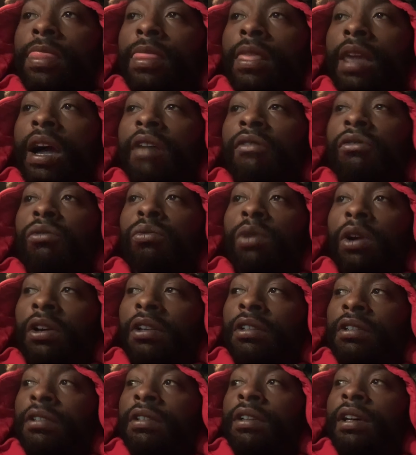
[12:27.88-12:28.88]
I've
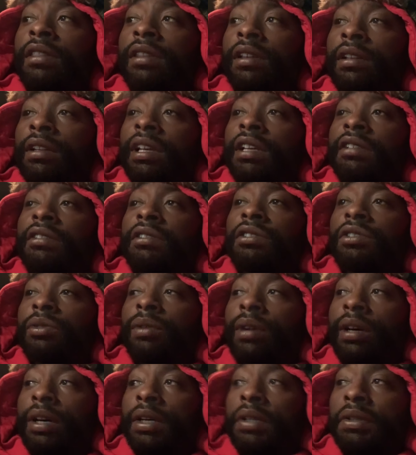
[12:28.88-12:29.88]
worked nothing less than
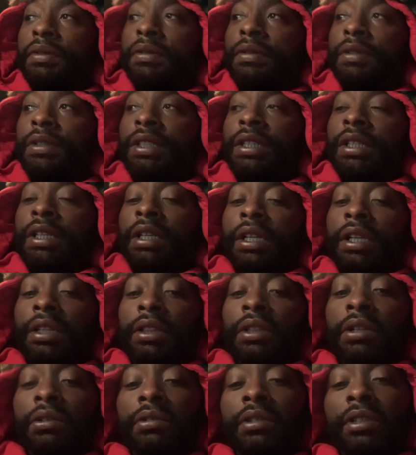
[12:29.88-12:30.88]
12
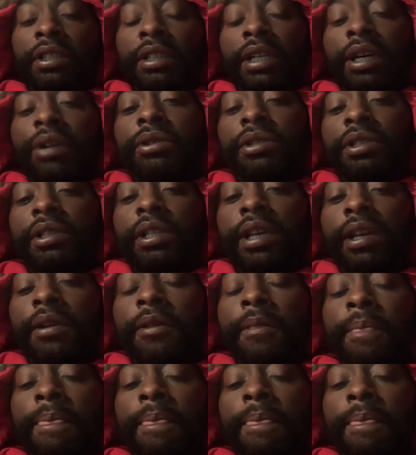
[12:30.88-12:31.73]
and 13 hours a day.